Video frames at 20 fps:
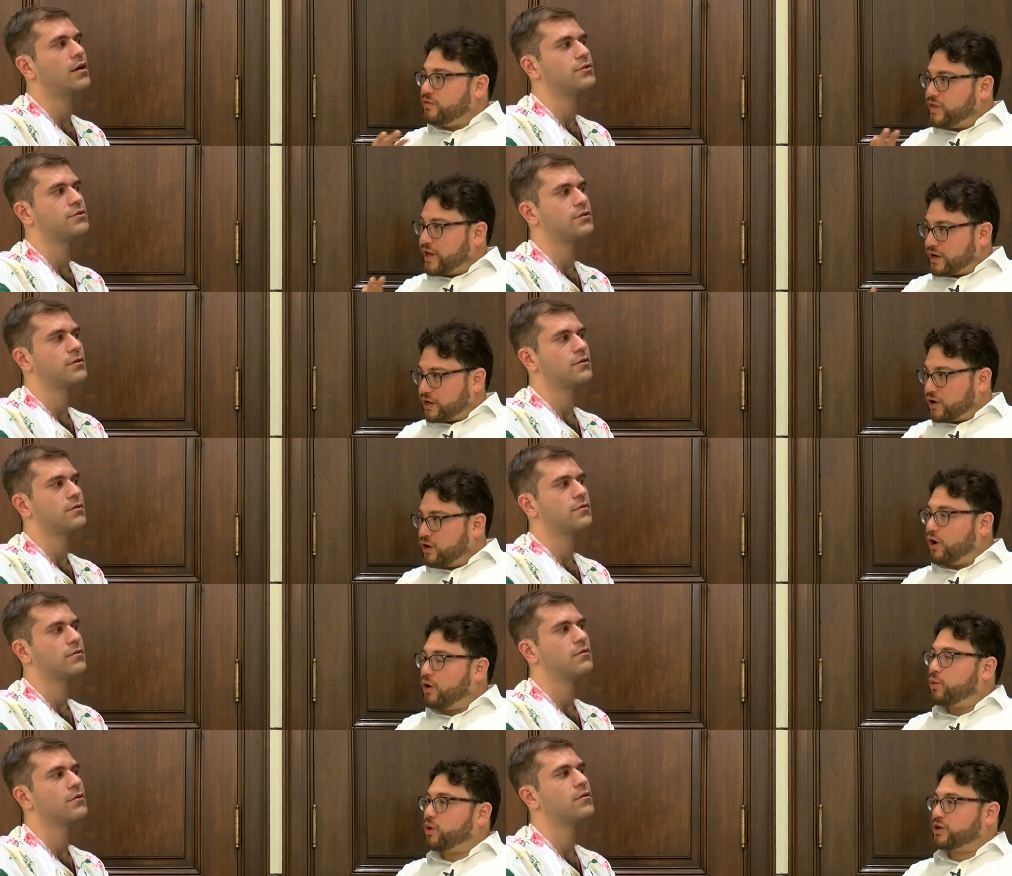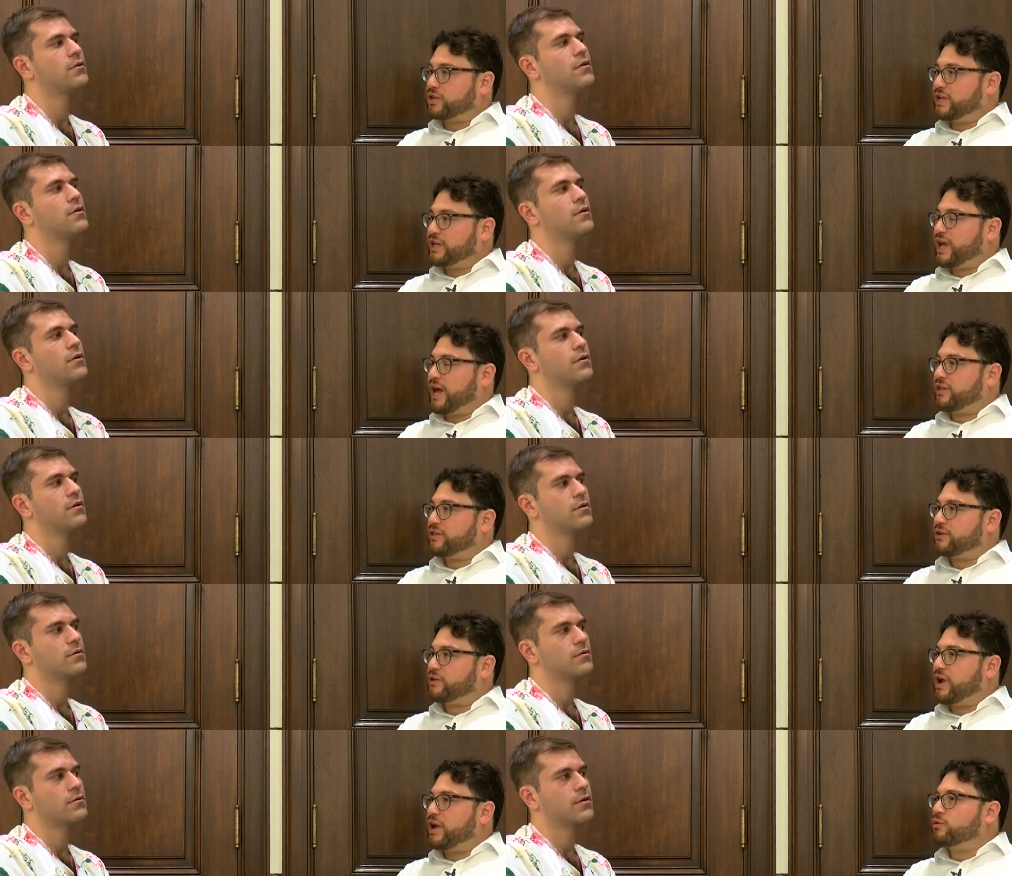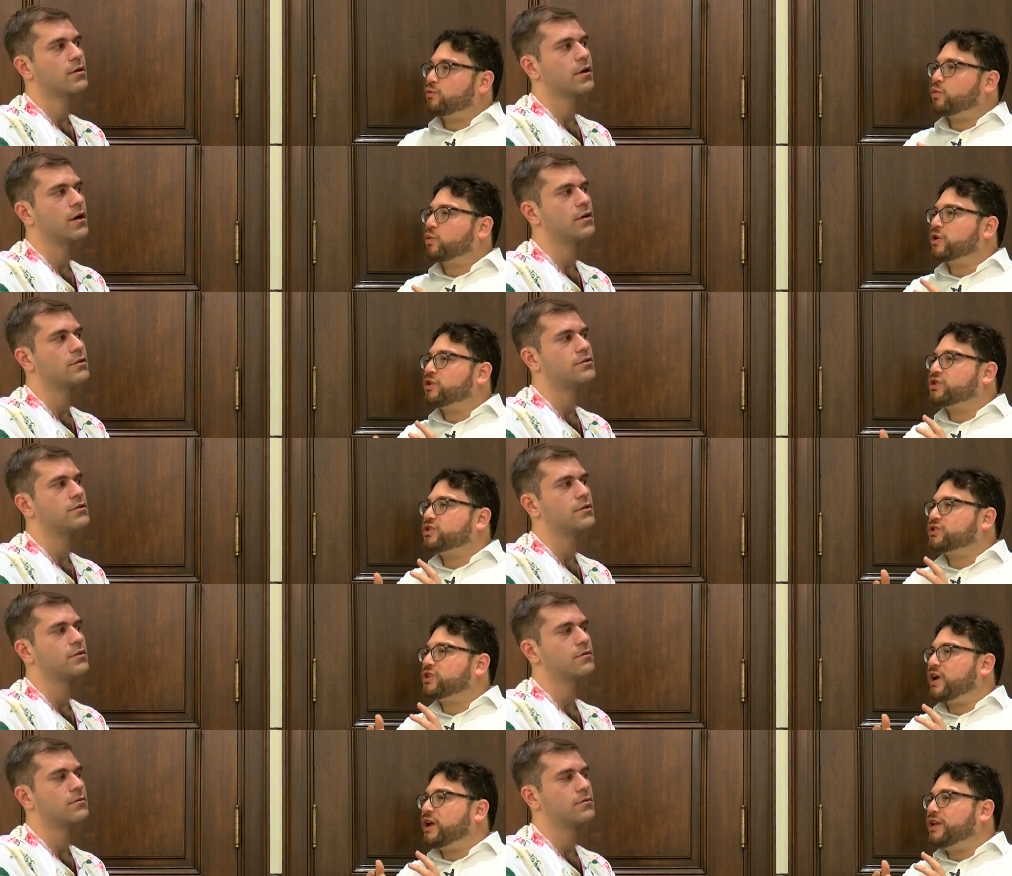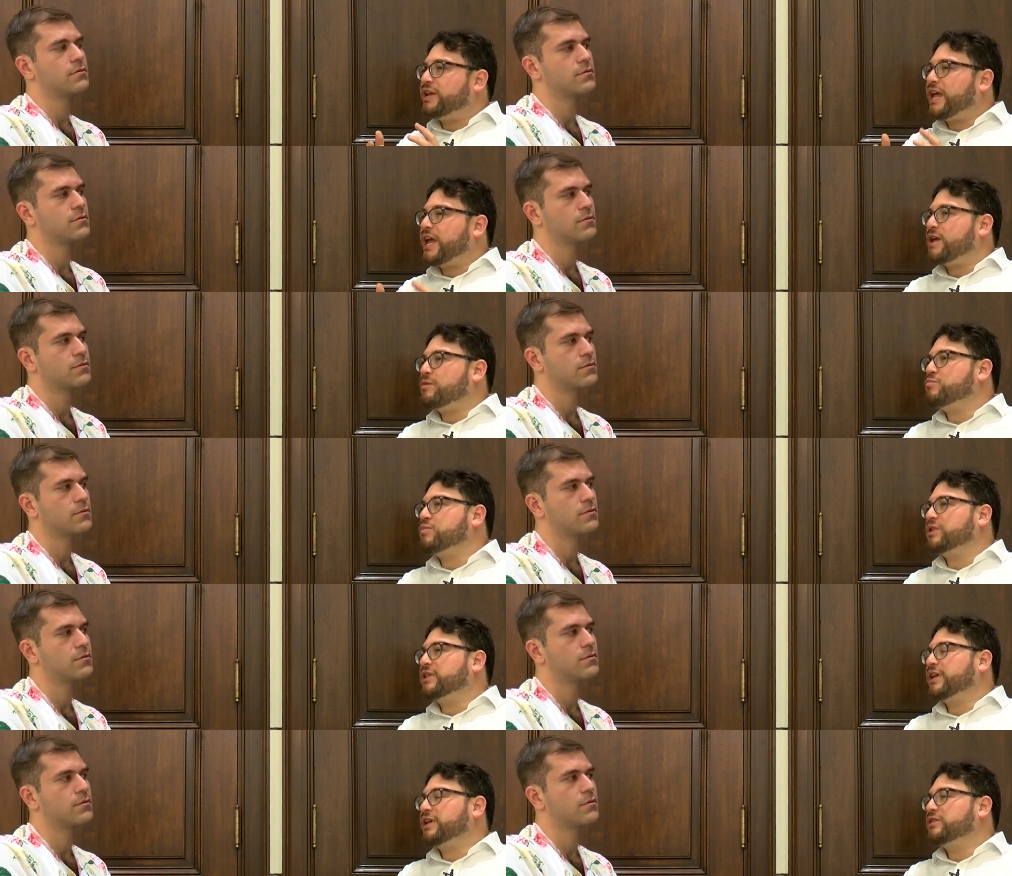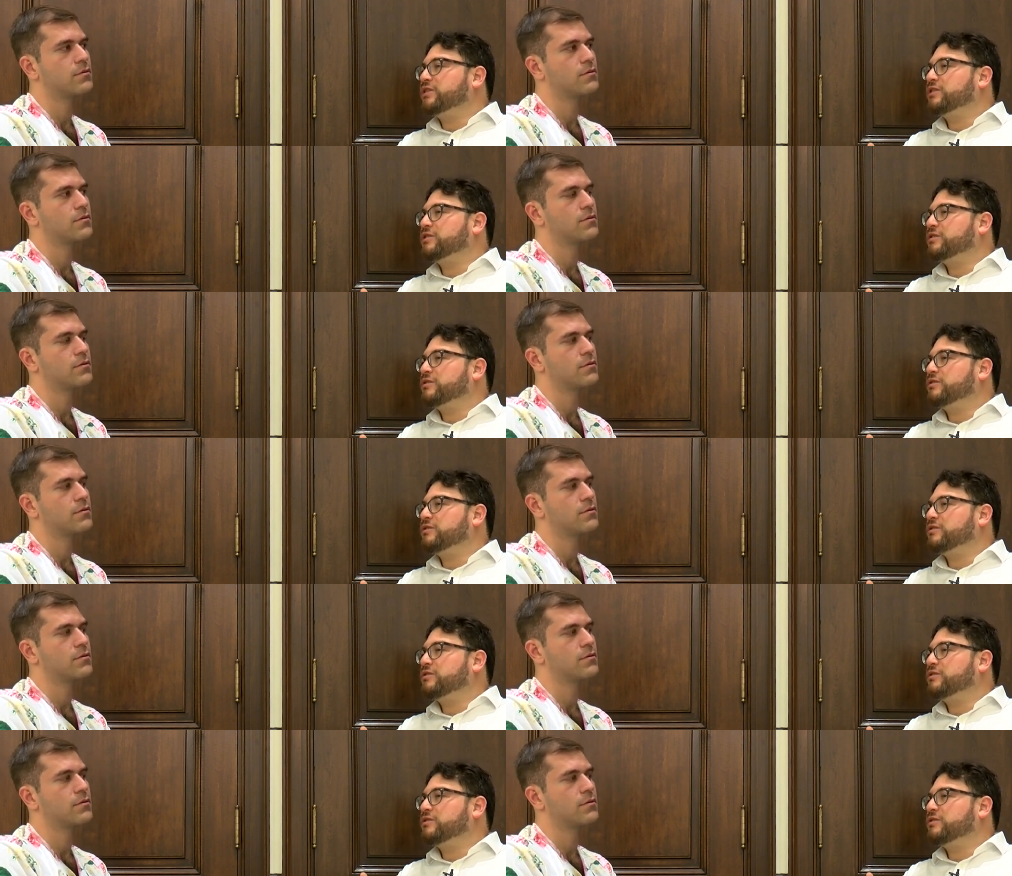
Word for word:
Speaker 1: That can all work together. And gotcha. we're just enabling